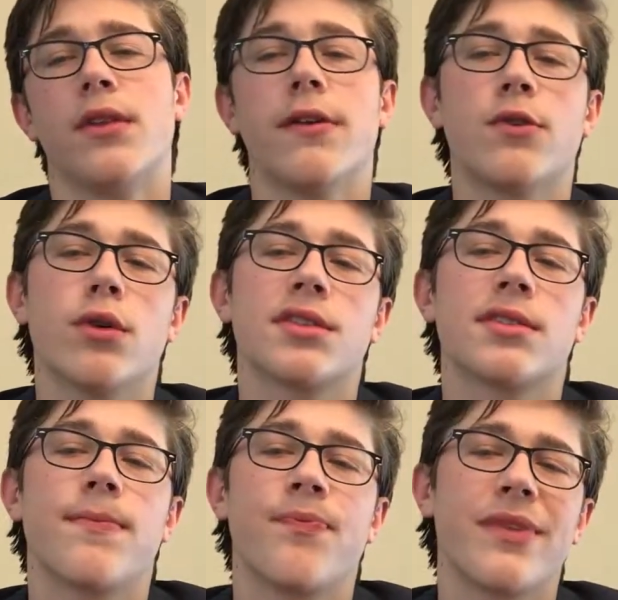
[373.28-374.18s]
Of
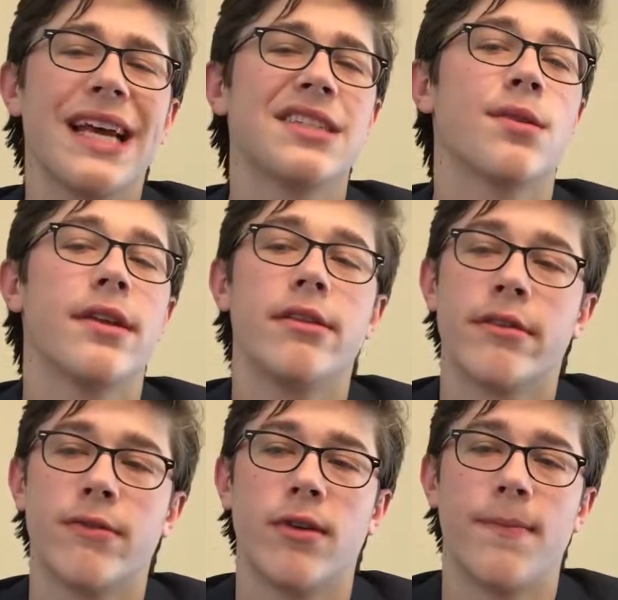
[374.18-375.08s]
course, as with any
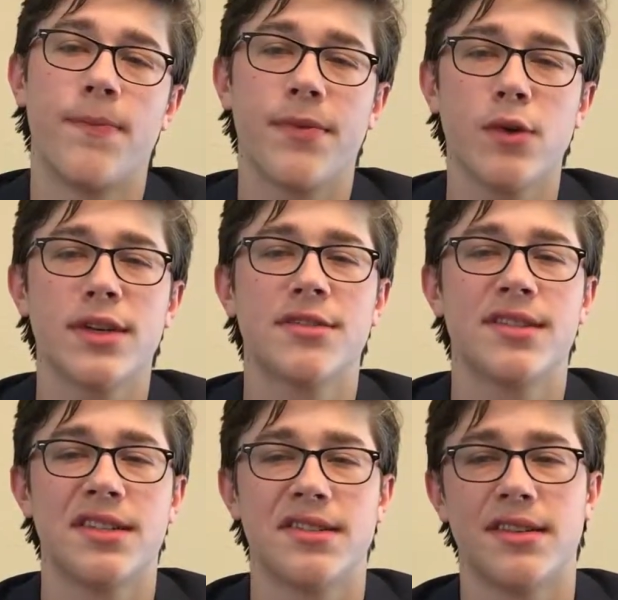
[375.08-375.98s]
reform, there was
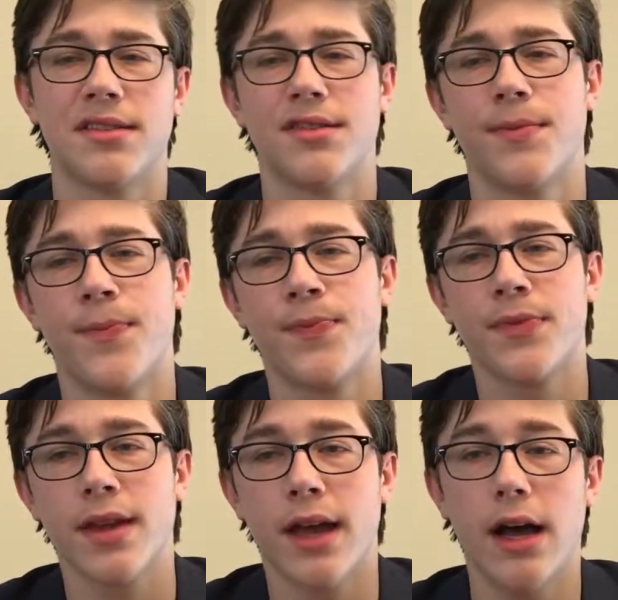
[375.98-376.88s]
resistance.
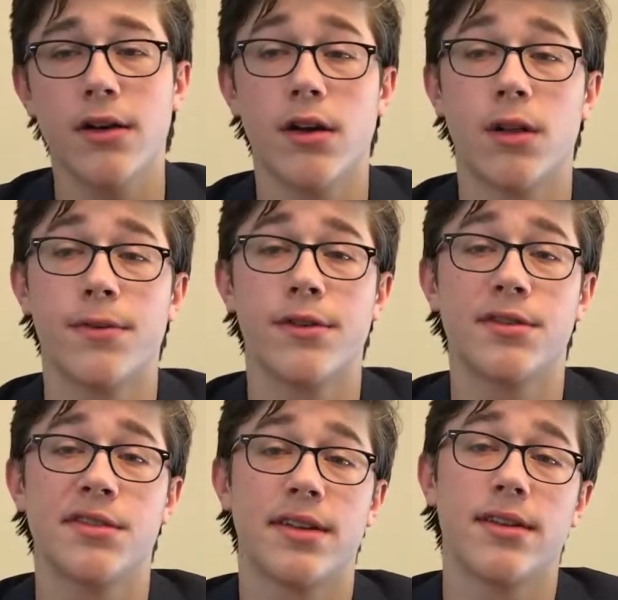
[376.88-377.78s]
Alcohol
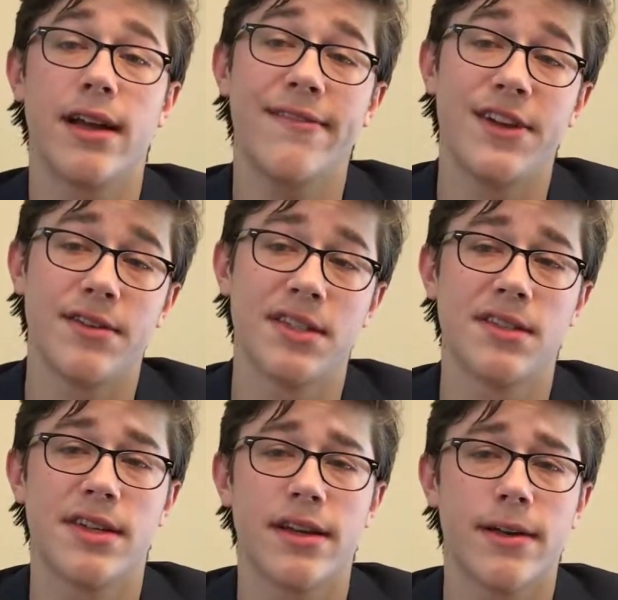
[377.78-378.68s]
producers had their livelihoods at
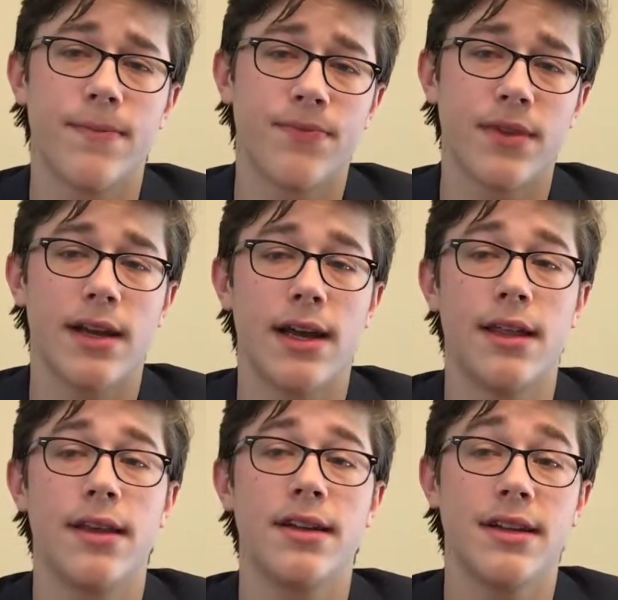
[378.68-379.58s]
stake,
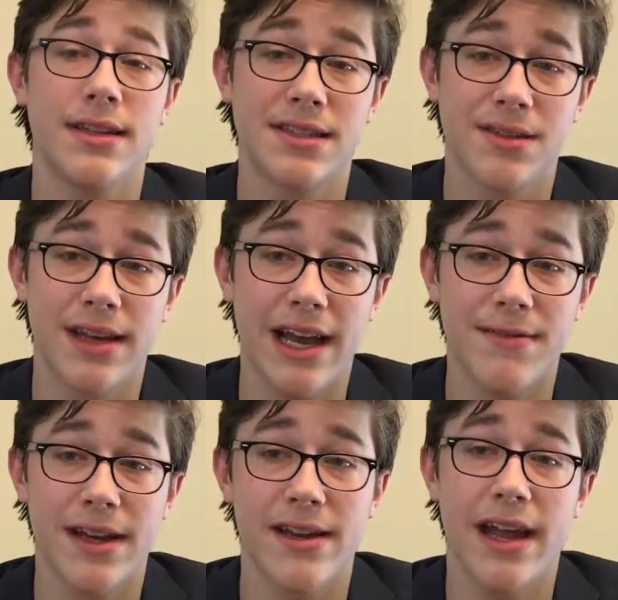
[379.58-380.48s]
and so they
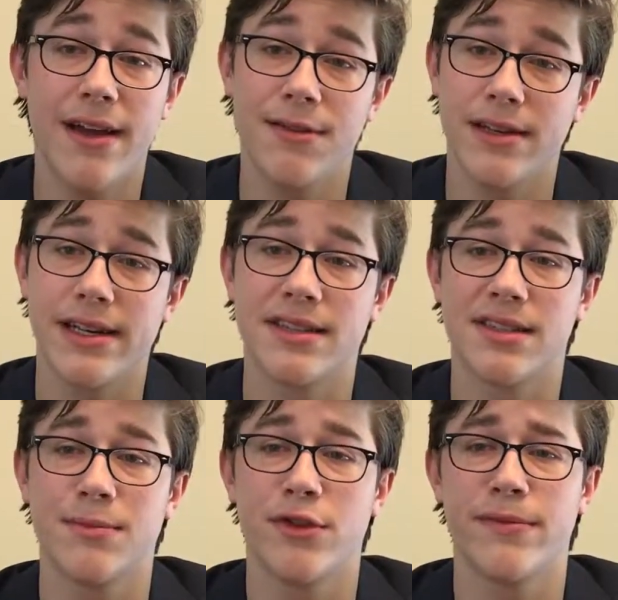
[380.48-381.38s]
advocated heavily against
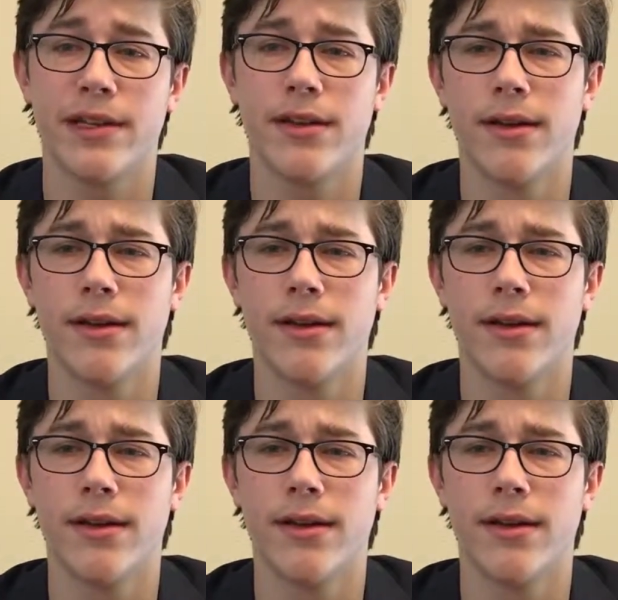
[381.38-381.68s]
the movement.